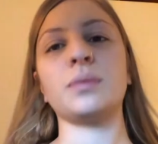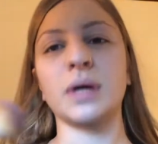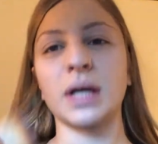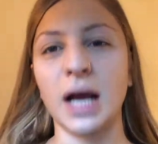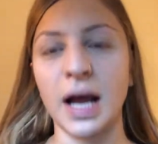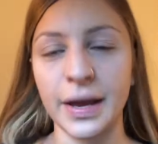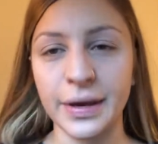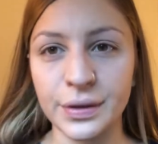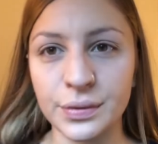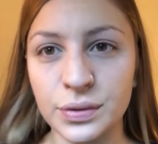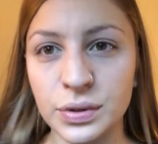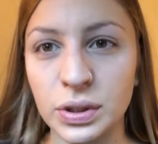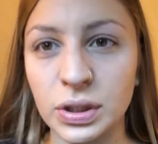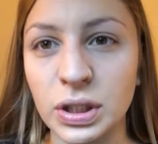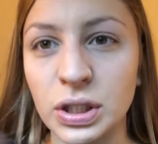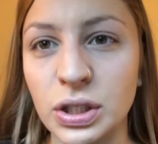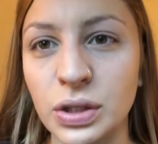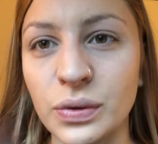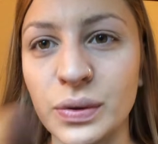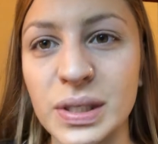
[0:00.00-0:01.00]
what I
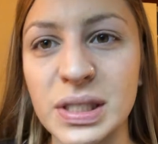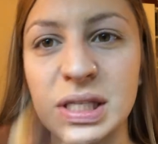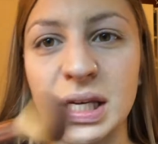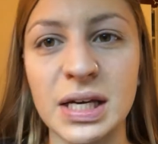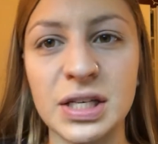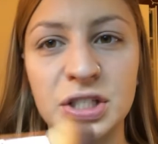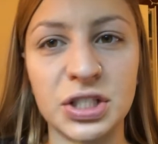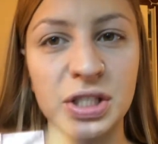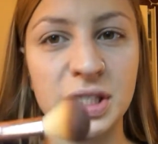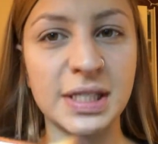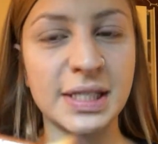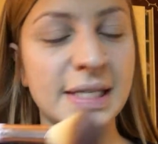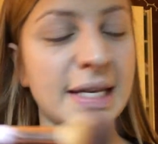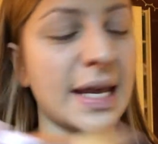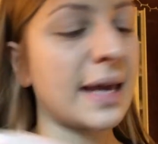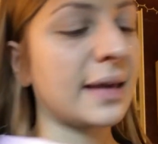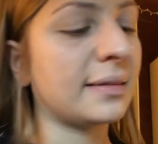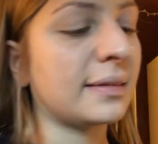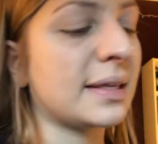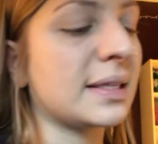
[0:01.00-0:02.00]
usually do is I just
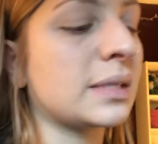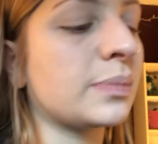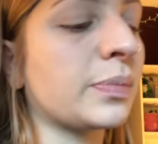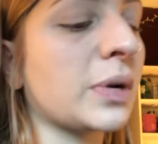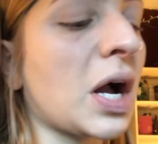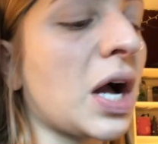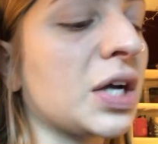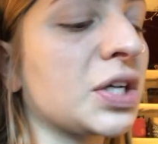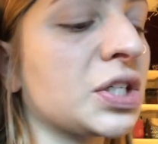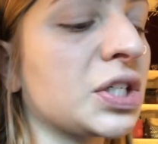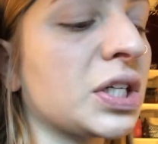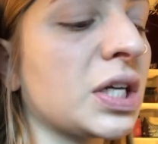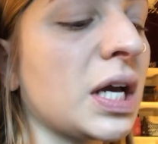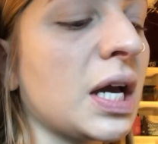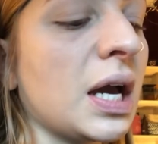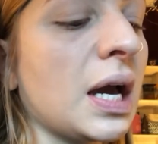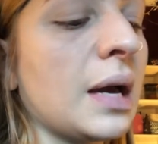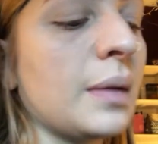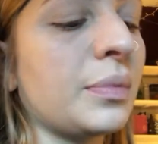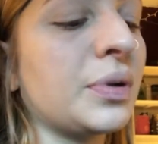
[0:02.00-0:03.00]
take this brush,
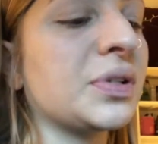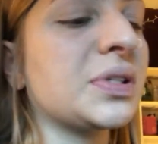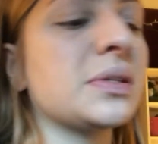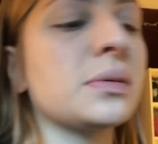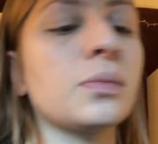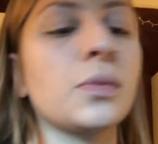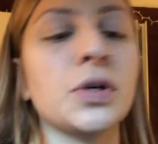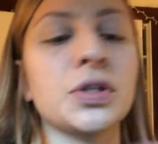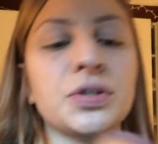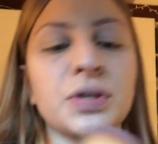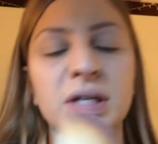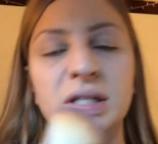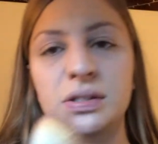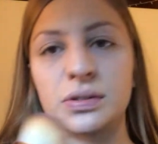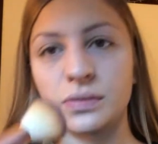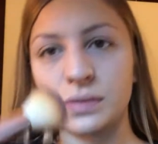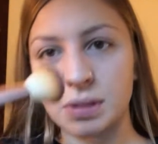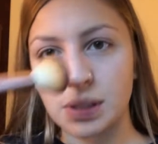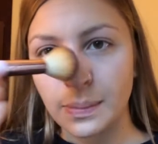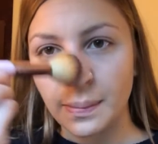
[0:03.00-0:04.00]
put some more
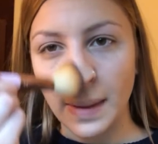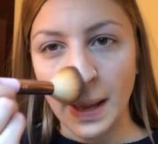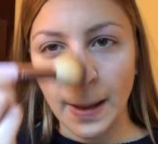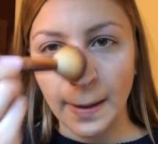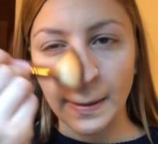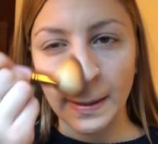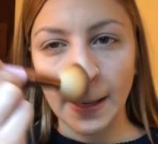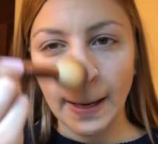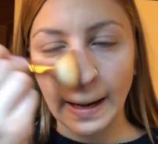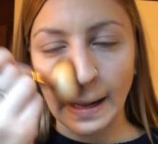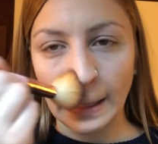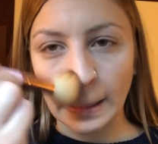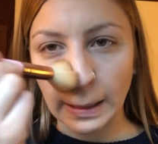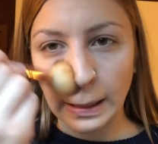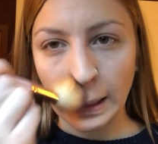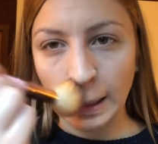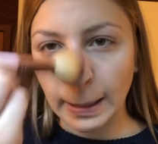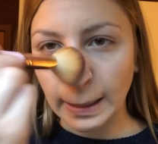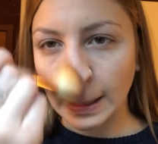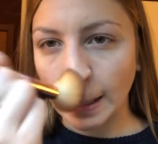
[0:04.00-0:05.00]
translucent powder, and
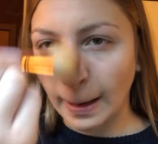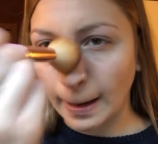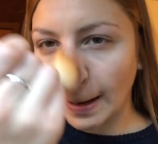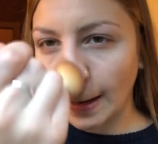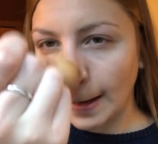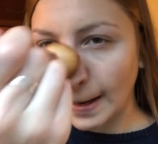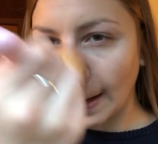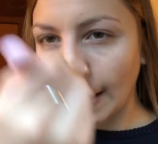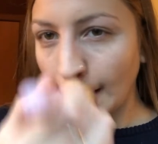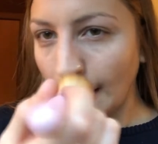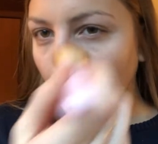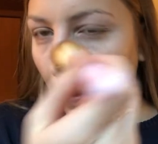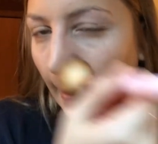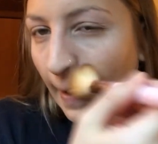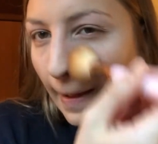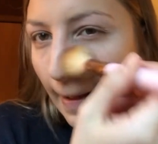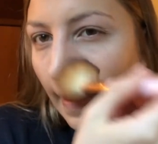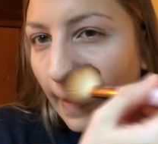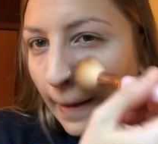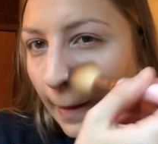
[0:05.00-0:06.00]
just start
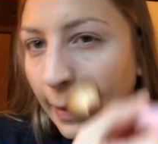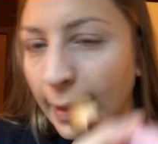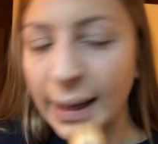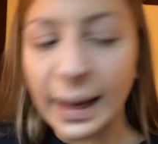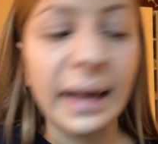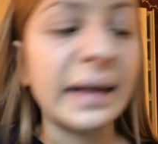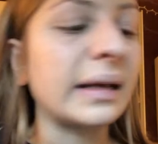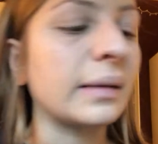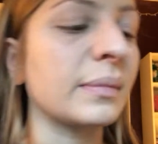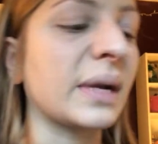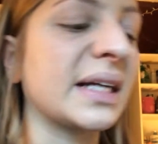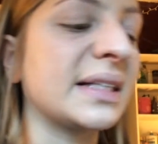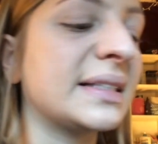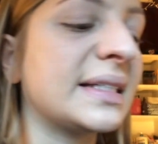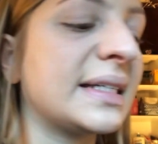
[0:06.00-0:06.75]
getting my